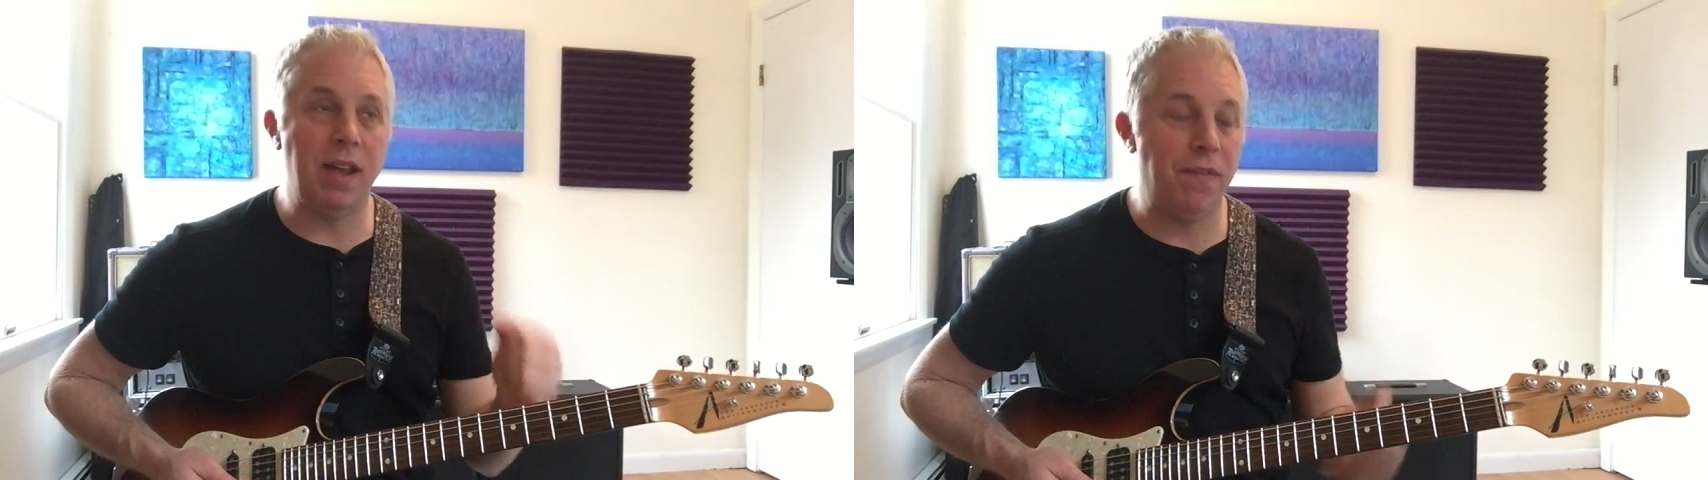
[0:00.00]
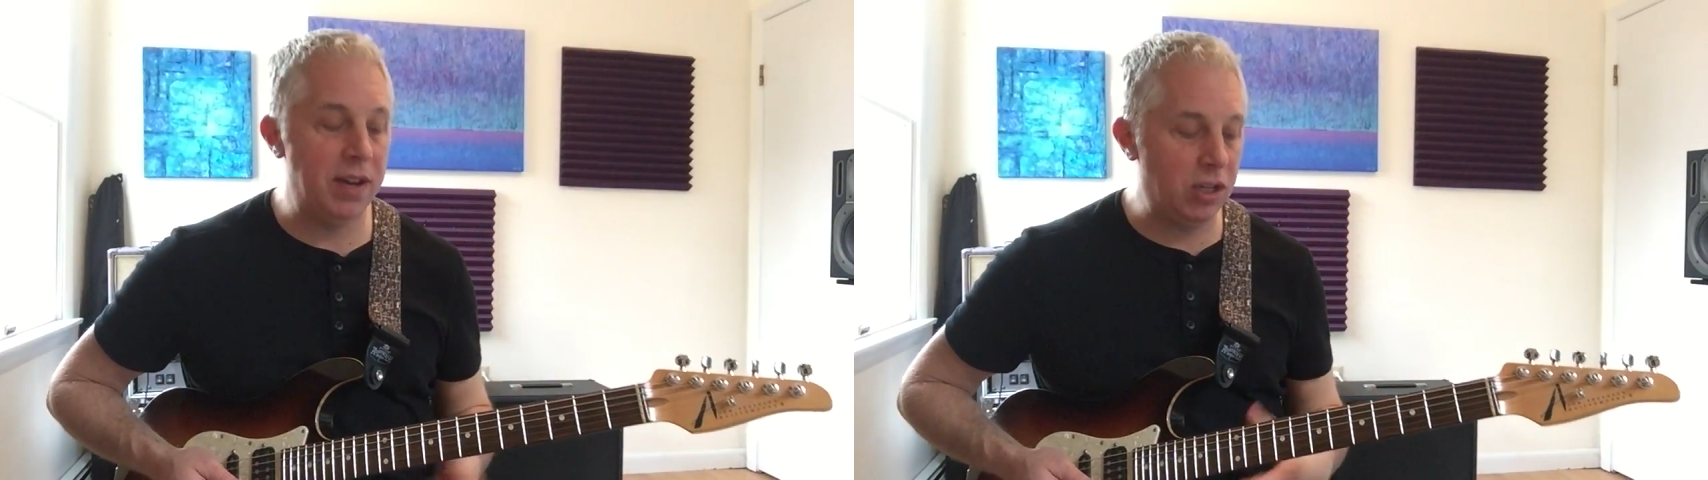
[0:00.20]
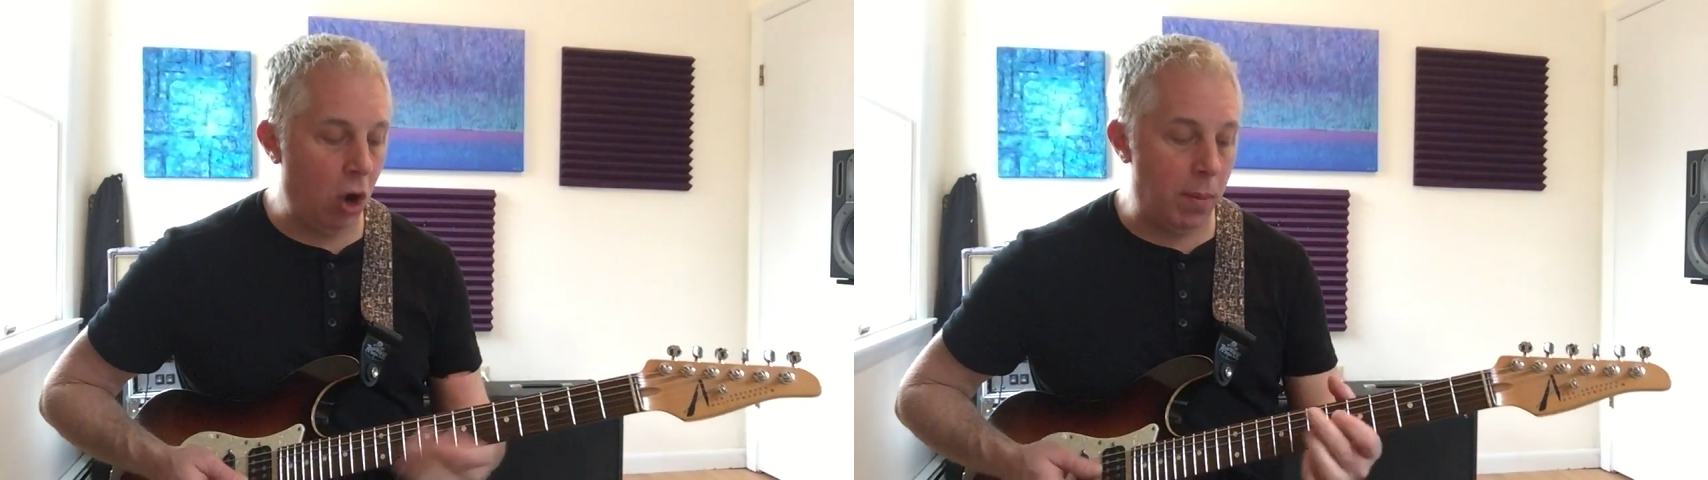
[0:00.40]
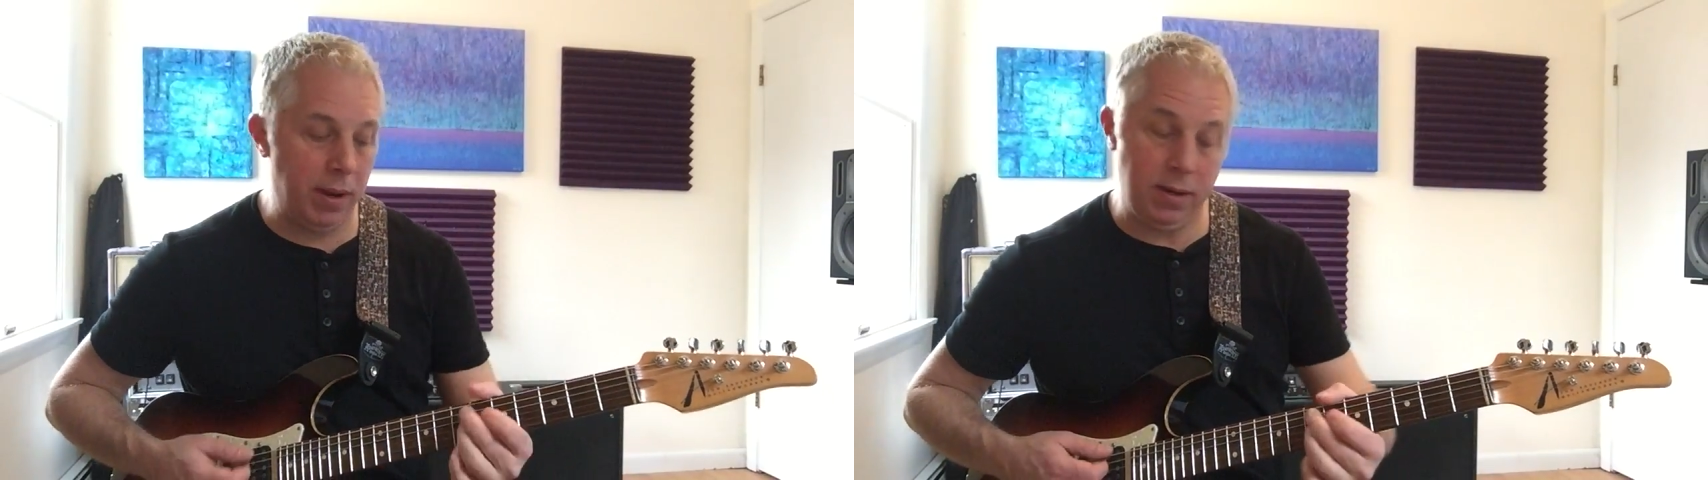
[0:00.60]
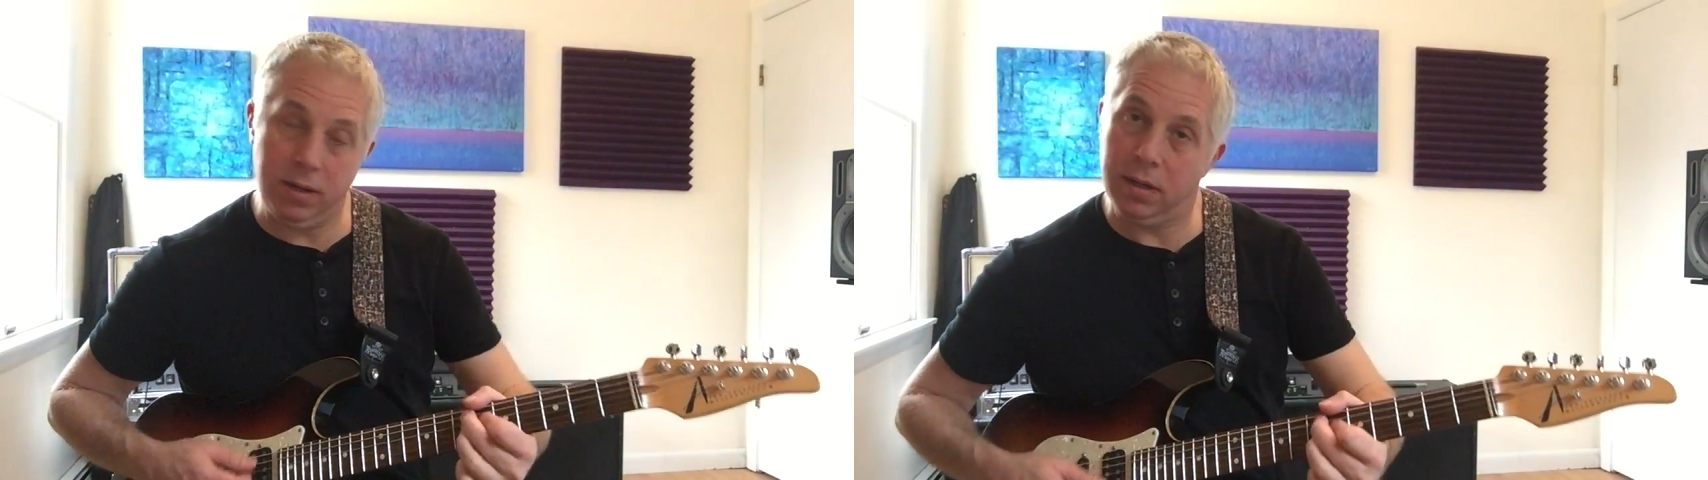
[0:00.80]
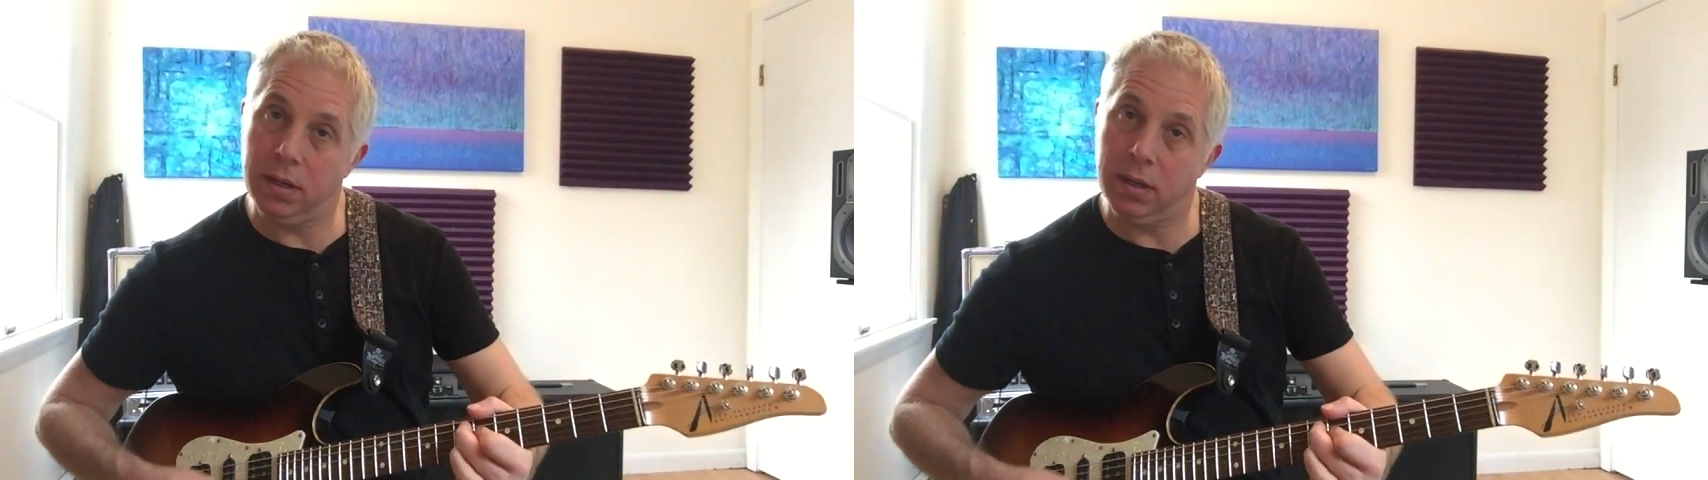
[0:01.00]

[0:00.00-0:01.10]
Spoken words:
definite dominant